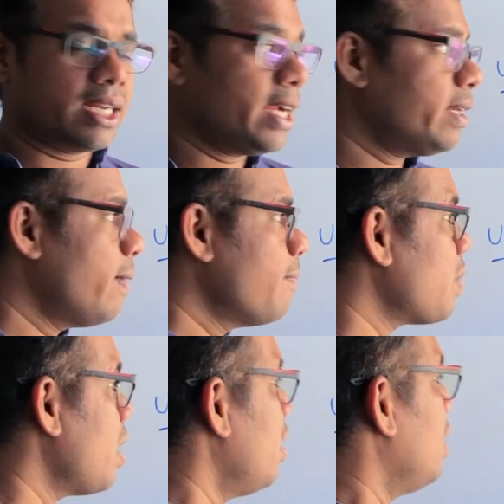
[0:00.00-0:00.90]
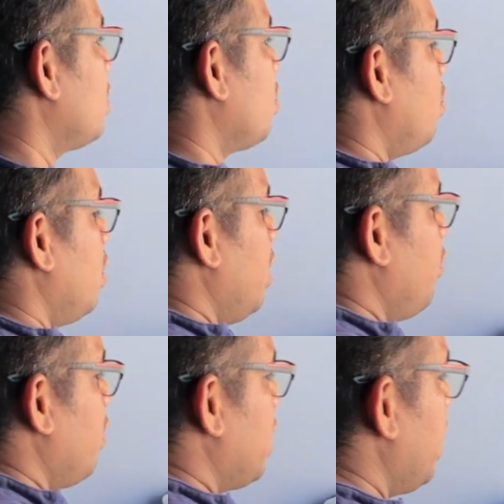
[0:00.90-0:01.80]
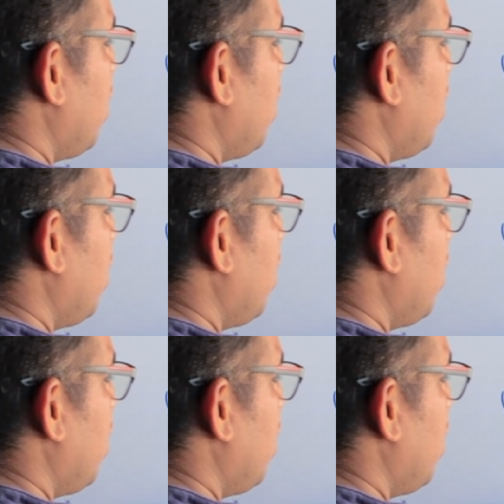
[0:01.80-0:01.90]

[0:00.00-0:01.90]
right? So if you think